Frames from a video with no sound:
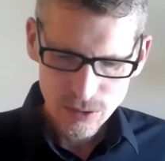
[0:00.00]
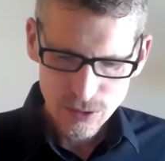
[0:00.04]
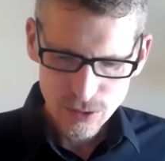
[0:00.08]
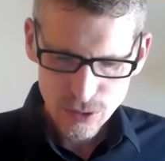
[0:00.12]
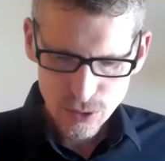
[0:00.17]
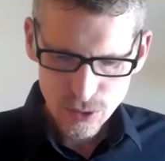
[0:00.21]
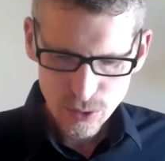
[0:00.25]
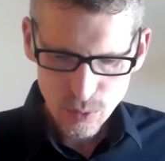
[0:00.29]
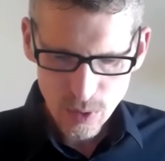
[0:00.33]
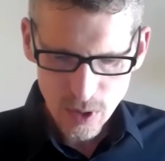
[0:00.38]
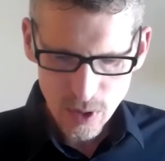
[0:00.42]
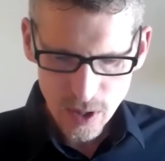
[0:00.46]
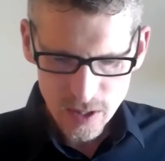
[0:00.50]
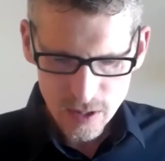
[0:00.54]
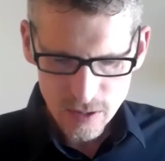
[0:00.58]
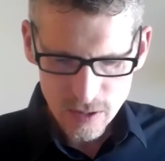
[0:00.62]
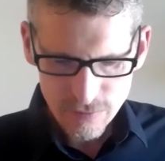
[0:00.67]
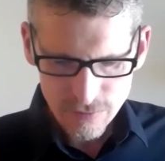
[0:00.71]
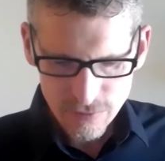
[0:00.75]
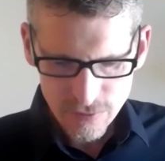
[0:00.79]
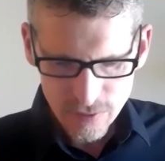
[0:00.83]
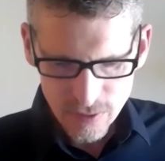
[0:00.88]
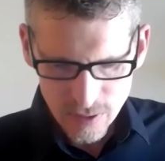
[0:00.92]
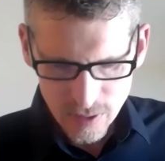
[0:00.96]
drew
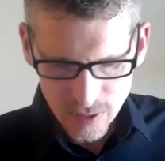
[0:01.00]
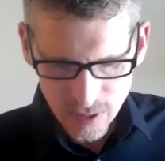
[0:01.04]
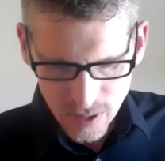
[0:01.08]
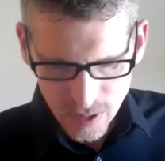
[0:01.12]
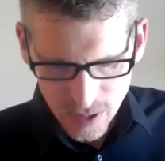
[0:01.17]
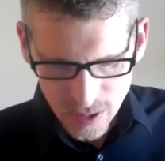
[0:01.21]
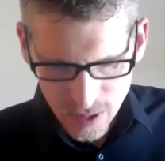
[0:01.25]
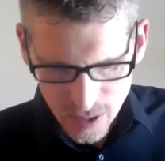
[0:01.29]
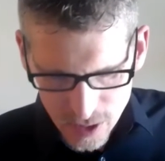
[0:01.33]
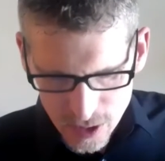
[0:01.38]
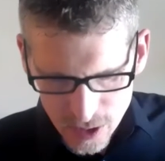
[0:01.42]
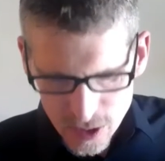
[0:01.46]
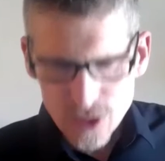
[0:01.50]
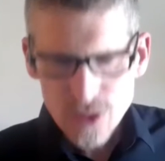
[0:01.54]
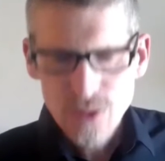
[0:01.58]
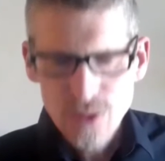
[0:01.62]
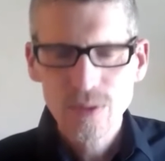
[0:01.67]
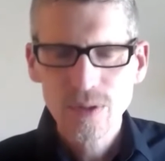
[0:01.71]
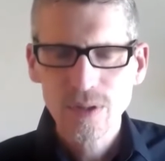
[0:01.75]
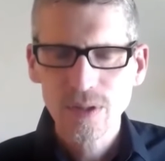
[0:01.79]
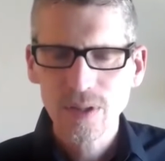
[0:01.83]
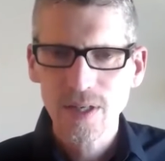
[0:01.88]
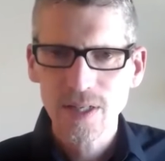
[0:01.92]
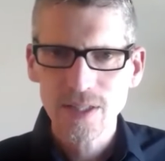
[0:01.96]
water for
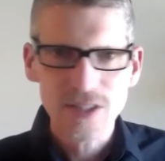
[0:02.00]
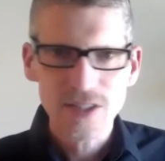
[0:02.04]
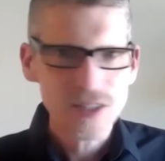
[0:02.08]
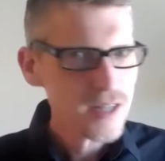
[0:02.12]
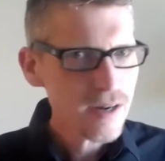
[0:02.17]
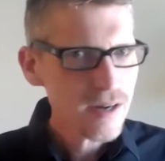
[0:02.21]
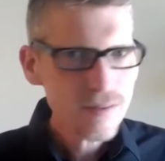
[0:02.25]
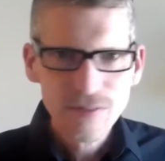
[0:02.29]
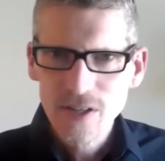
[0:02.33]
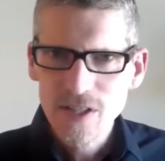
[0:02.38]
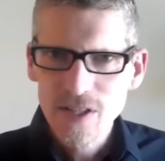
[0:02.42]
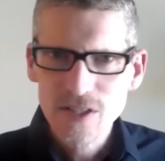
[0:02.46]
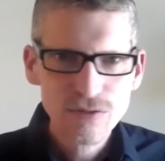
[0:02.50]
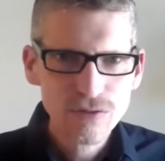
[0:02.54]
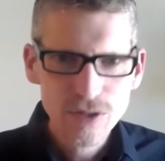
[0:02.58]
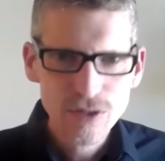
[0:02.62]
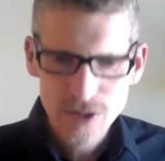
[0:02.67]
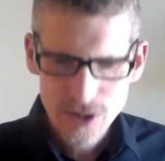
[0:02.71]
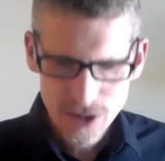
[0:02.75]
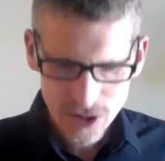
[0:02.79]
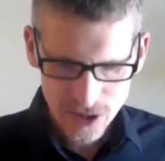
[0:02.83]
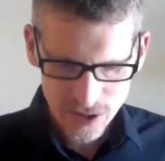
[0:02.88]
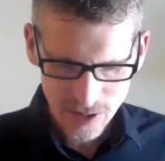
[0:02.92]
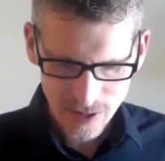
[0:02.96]
Israelites, not vice
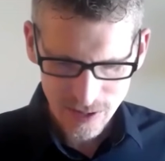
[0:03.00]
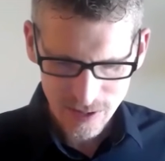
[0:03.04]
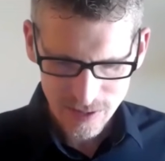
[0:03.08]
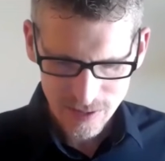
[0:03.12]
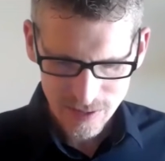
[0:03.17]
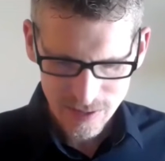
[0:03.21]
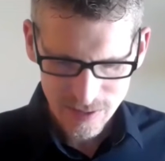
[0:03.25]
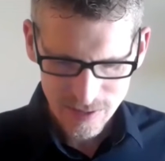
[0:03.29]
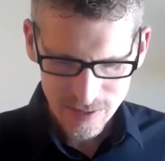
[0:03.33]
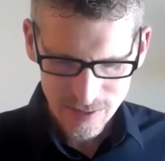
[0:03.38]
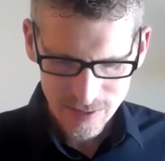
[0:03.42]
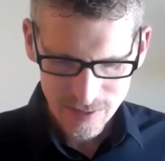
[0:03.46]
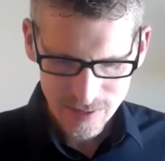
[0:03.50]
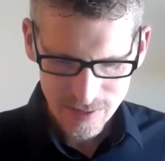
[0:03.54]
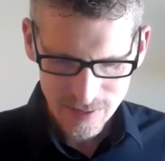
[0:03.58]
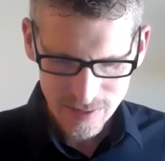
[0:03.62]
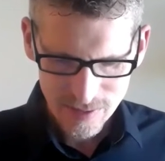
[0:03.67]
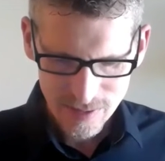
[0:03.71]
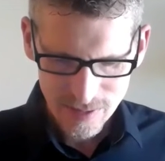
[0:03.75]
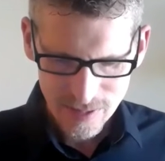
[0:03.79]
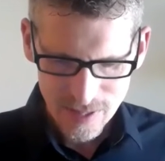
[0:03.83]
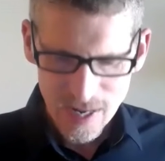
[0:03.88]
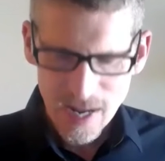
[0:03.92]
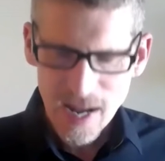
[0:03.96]
versa.
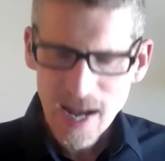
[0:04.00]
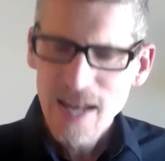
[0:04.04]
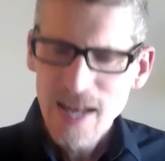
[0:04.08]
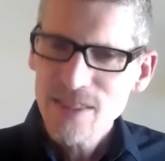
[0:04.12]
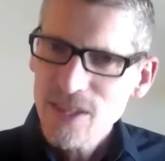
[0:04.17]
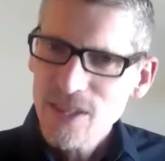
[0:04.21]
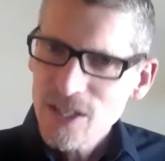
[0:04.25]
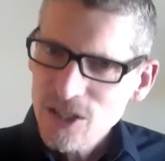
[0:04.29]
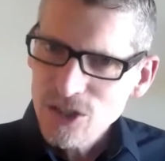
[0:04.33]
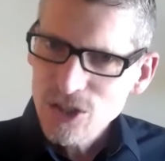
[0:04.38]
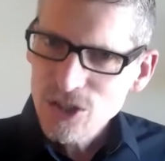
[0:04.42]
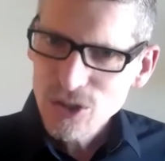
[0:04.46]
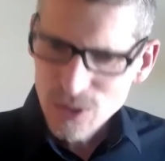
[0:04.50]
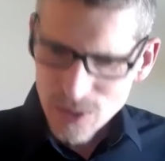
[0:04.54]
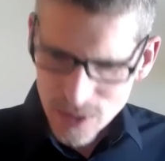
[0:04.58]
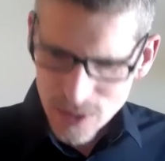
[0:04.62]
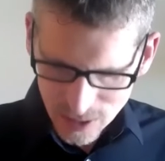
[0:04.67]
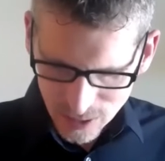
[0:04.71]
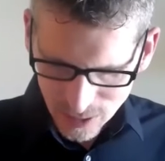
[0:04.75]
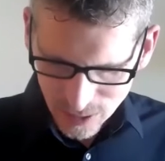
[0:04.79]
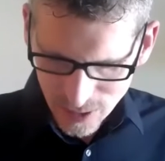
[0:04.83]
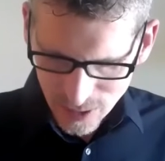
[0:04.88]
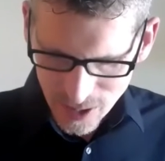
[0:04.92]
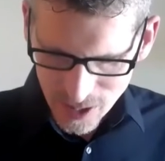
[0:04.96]
And then
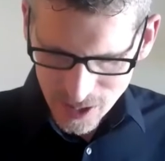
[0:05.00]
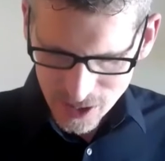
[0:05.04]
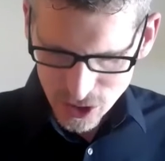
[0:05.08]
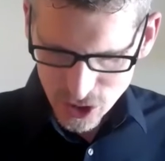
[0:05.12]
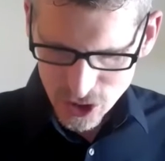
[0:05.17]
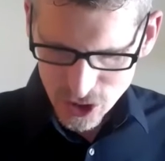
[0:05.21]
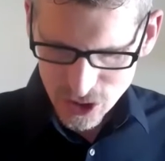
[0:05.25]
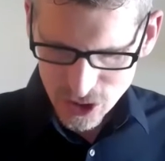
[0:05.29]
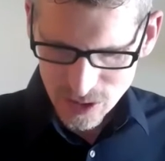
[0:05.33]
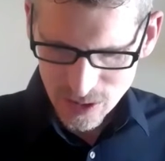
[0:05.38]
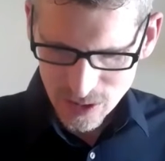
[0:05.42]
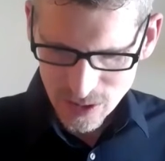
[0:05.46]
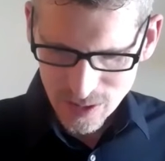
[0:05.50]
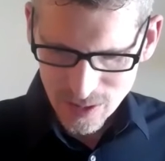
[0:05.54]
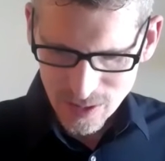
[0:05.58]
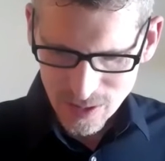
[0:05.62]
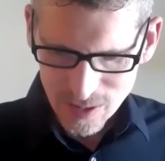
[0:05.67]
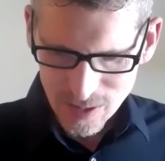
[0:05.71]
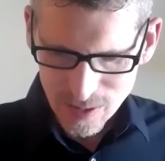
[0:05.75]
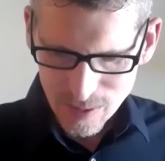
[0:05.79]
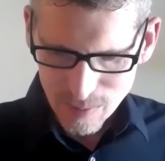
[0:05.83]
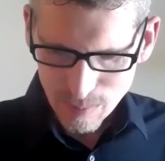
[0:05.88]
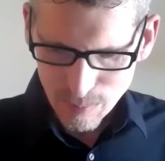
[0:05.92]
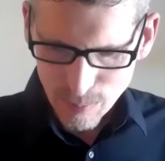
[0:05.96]
during lunch,
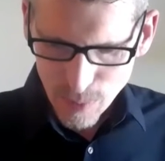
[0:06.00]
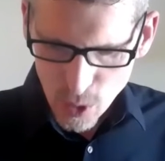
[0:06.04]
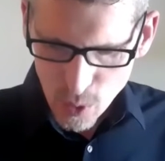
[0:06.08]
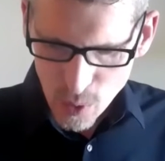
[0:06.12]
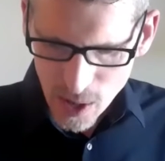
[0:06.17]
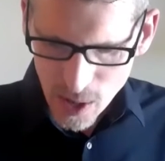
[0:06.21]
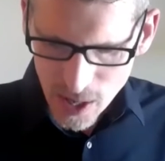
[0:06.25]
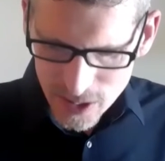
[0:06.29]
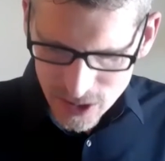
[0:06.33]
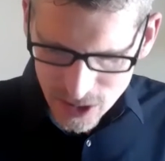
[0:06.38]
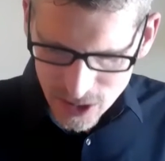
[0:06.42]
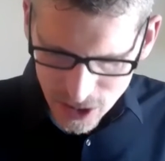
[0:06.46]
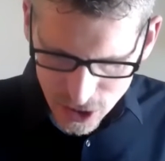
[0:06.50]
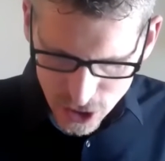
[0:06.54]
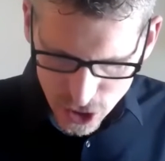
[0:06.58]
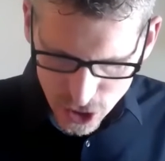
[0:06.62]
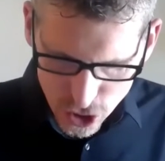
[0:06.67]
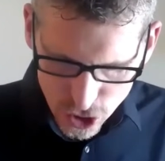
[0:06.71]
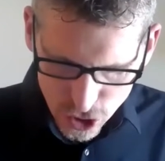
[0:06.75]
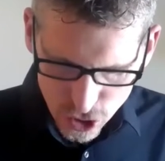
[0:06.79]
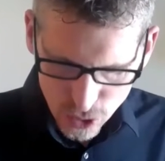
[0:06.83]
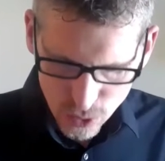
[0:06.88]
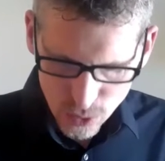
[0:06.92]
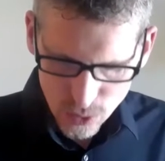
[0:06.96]
Boaz
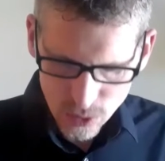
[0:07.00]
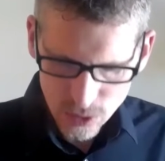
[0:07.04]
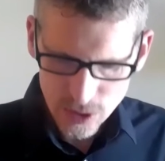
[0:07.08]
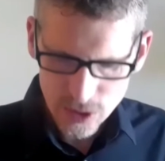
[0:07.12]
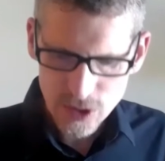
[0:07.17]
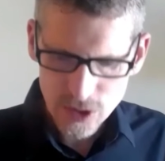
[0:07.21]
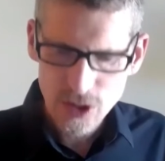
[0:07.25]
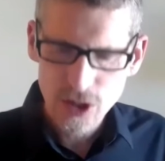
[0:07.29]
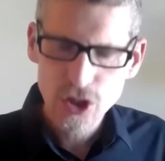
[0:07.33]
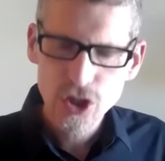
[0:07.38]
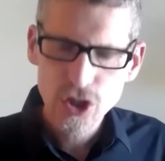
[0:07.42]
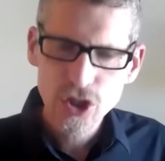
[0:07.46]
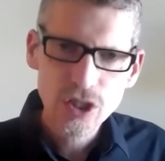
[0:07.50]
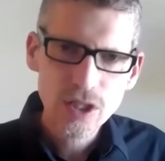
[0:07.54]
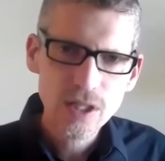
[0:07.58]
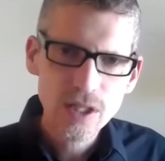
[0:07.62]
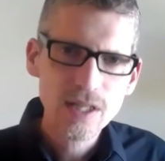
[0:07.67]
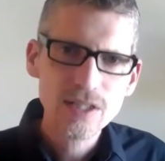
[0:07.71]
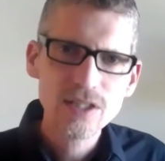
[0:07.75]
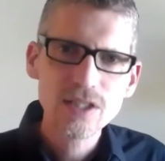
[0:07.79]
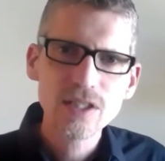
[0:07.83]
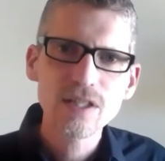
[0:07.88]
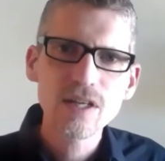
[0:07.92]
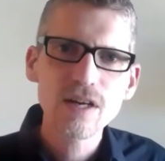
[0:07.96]
ensures that
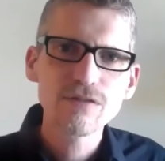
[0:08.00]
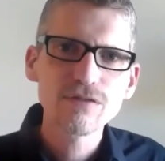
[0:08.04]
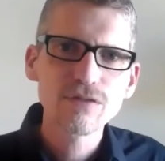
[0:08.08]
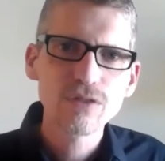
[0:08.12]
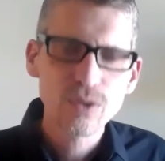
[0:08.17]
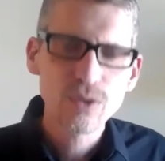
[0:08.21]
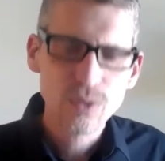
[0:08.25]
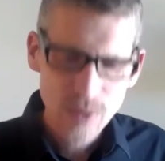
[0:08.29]
she has enough